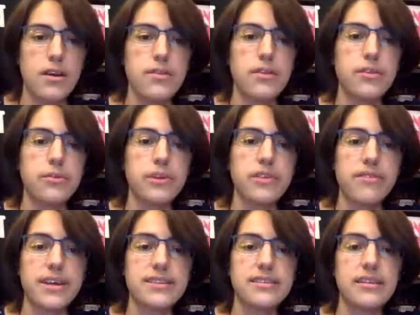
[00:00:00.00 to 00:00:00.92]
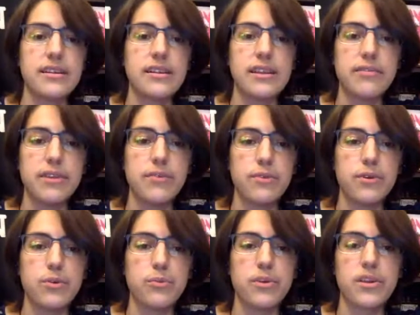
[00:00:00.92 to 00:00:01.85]
The three of us in the living
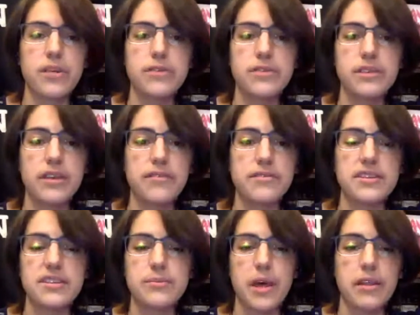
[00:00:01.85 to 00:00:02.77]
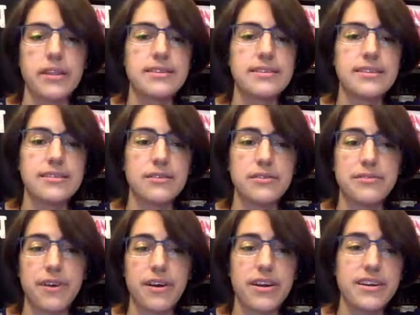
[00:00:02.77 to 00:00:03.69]
room, close enough to smell the sizzle,
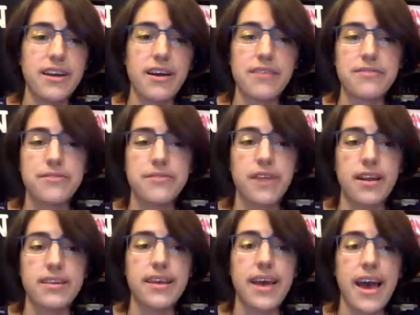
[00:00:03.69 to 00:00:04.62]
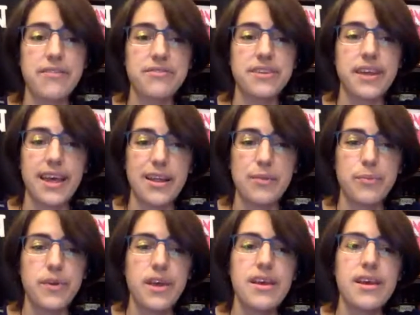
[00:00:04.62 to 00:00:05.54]
far enough not to have to help,
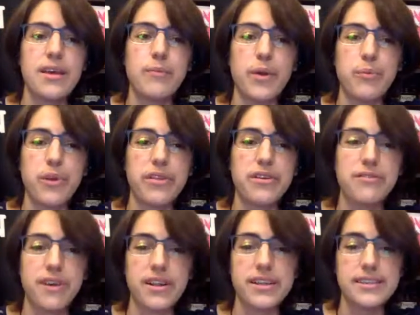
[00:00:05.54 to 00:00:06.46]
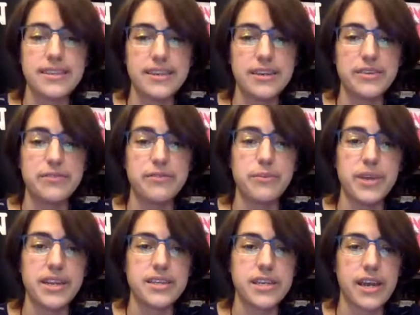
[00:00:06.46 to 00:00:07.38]
and my brother volunteered for me
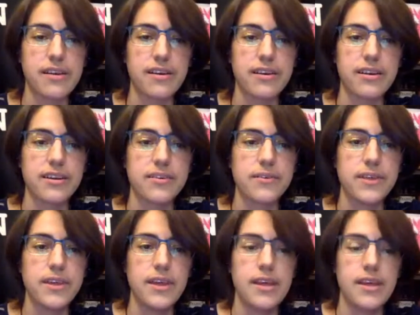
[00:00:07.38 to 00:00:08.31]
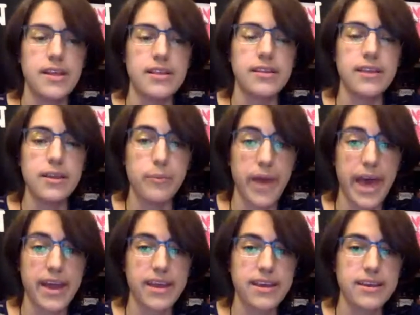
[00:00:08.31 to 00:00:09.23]
to check on her. Looking
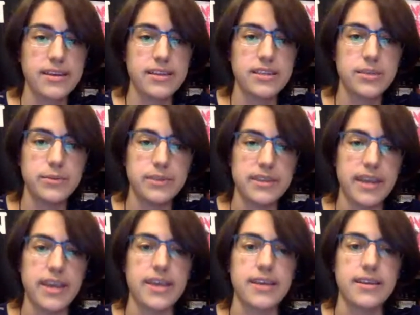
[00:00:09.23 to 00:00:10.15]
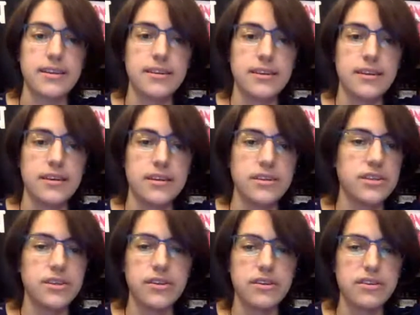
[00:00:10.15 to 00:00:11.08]
back, she was naked. She
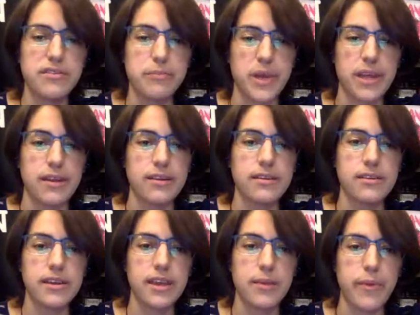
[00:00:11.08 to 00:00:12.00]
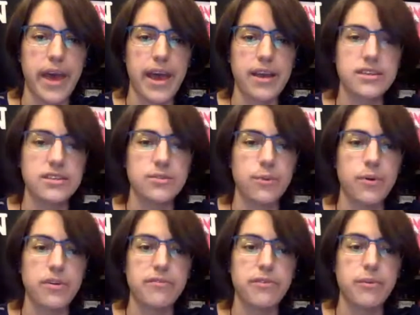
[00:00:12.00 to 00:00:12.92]
couldn't have been, looking back, just
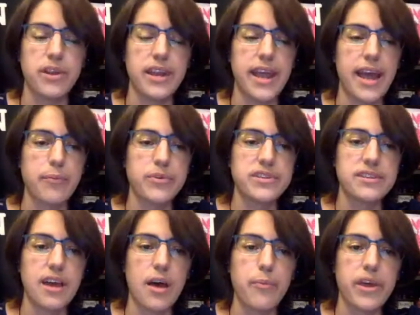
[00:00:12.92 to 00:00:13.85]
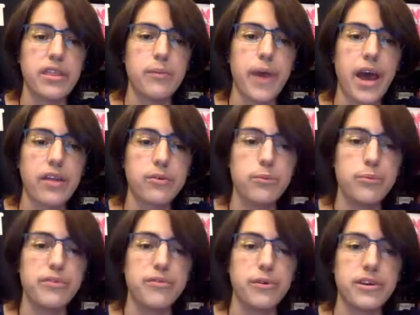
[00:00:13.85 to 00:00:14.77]
woken from a nap, a stop by the bathroom
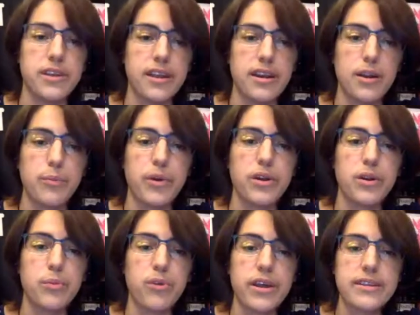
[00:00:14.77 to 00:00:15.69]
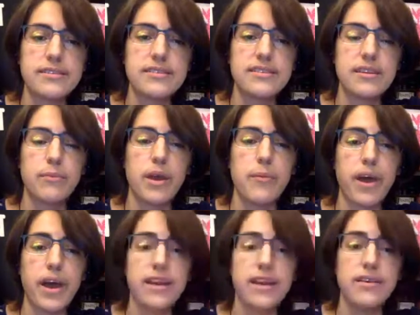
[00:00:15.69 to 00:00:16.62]
before dinner, but her presence in my
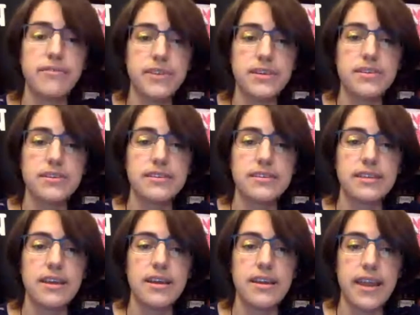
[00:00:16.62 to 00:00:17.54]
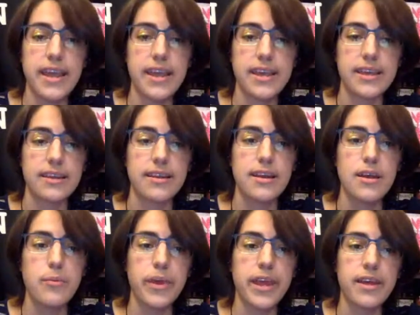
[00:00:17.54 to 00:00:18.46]
mind feels naked,
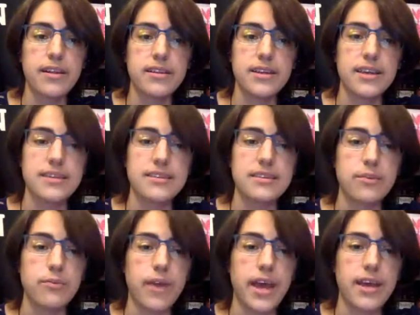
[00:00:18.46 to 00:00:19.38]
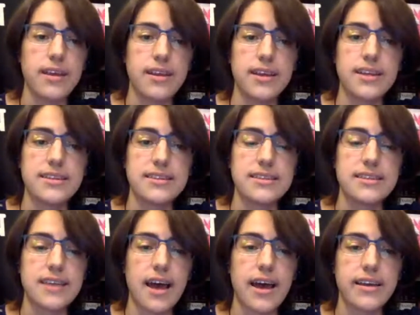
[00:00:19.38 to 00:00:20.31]
pale against the red, against the
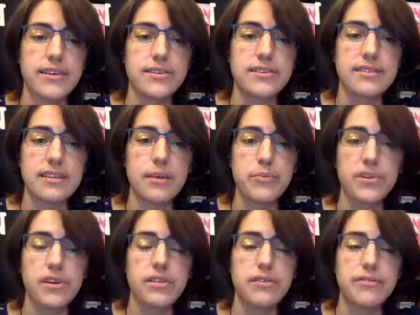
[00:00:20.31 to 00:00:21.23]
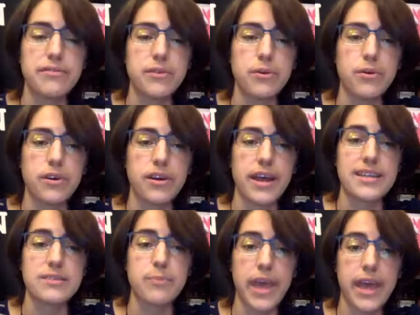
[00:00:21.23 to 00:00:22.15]
tile, slumped on the floor, as
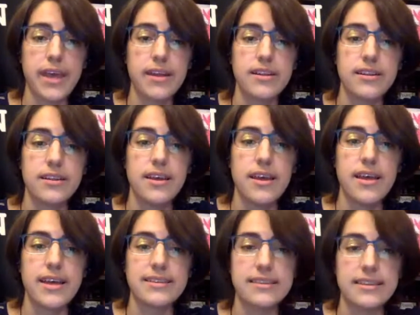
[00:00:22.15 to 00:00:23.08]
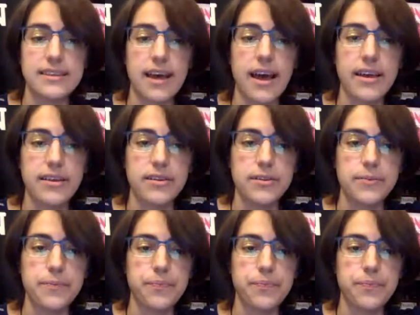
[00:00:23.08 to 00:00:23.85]
pale as the tile.